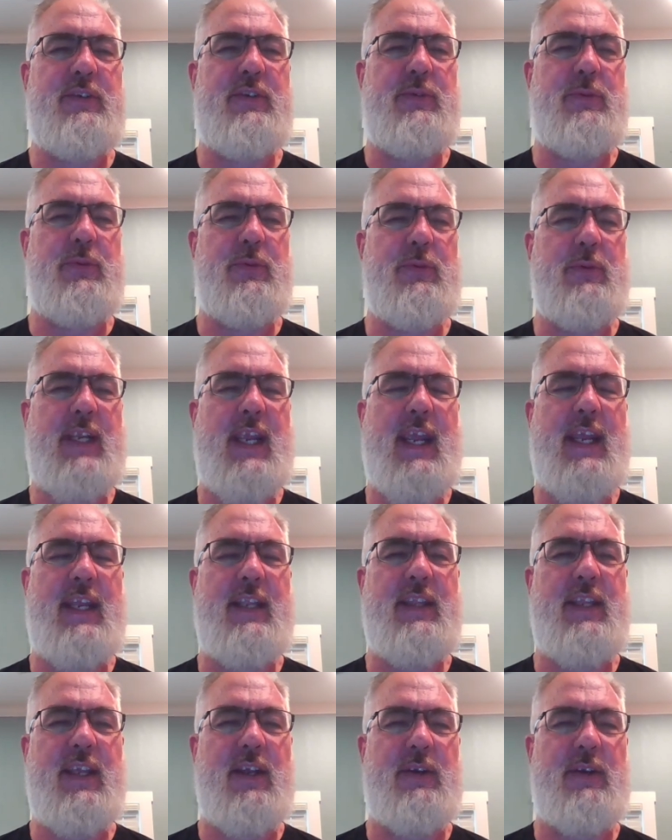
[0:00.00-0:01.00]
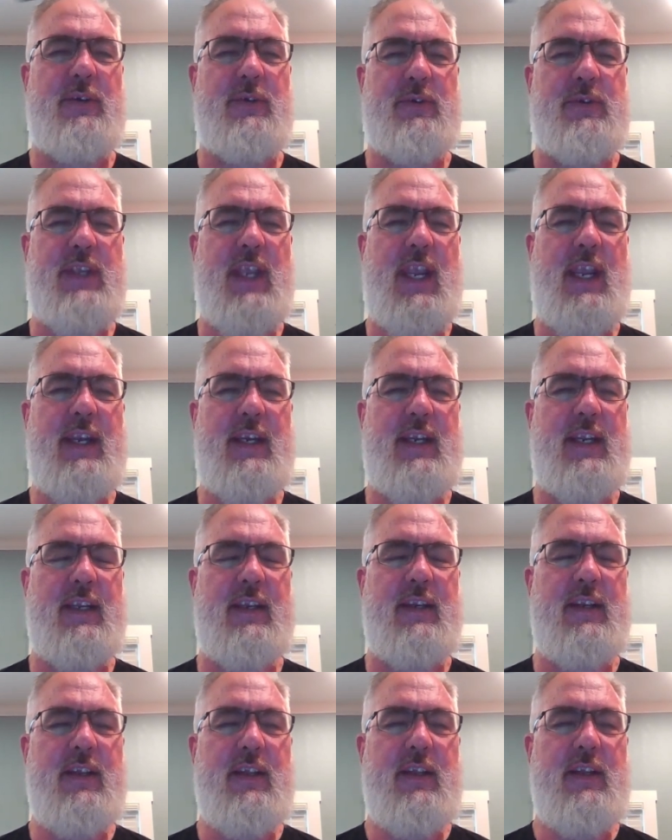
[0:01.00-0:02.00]
to gain the
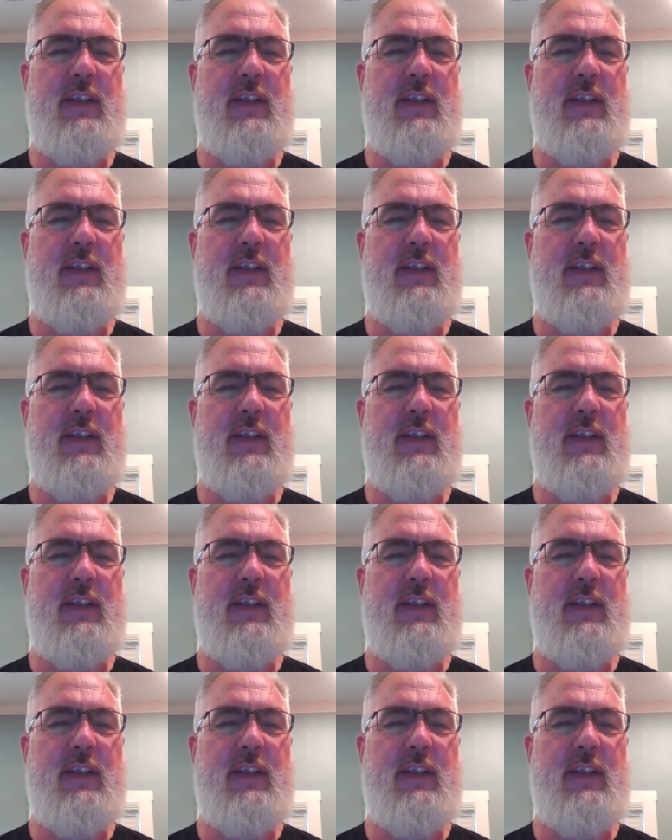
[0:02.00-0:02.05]
understanding